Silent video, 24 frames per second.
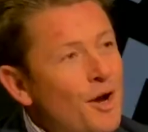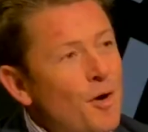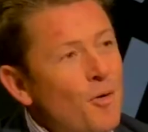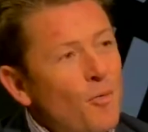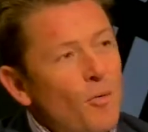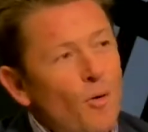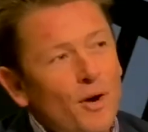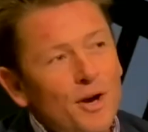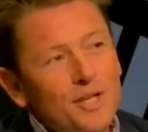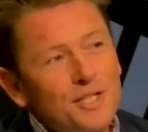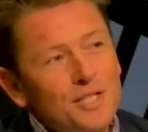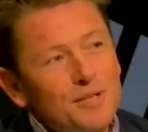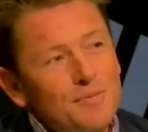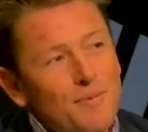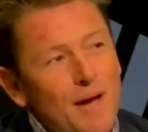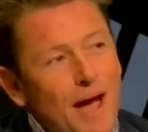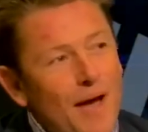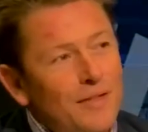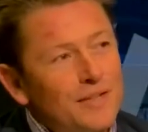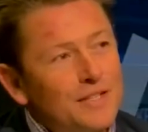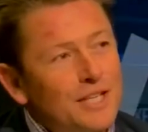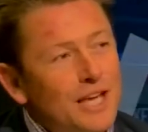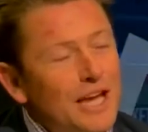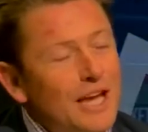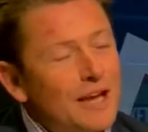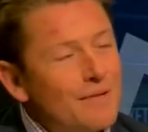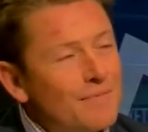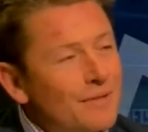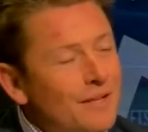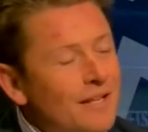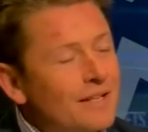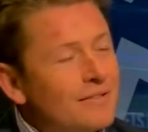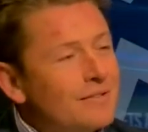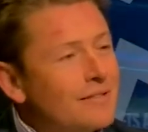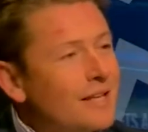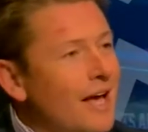What is it about the team
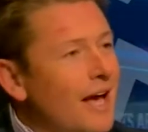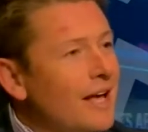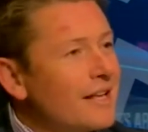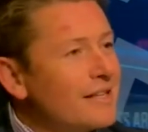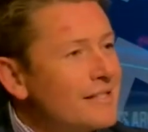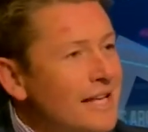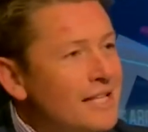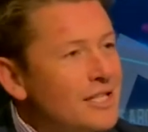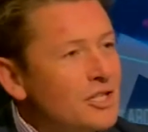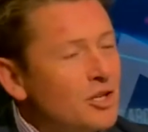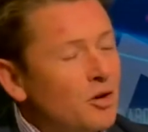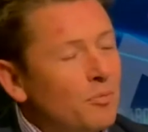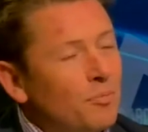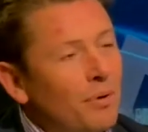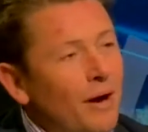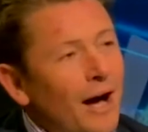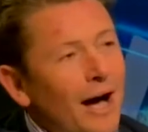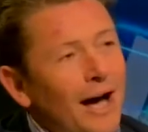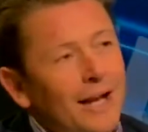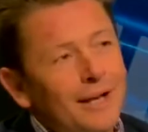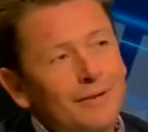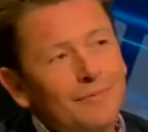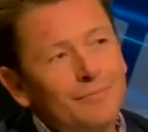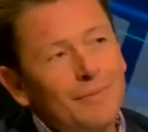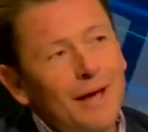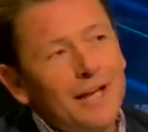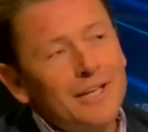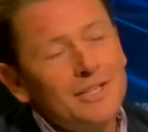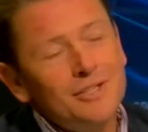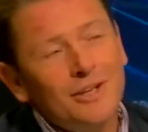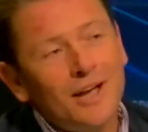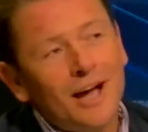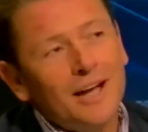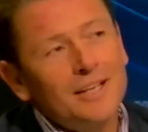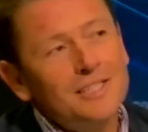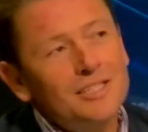that sets you apart and makes you
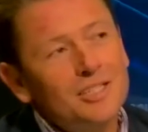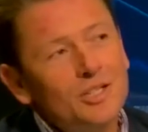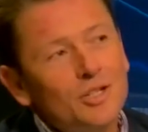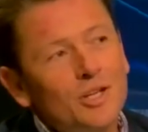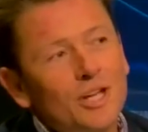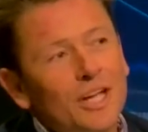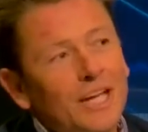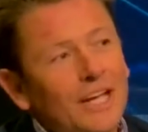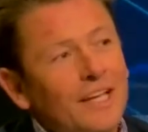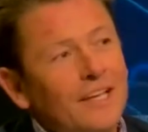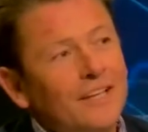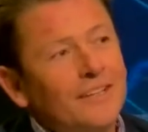guys unique?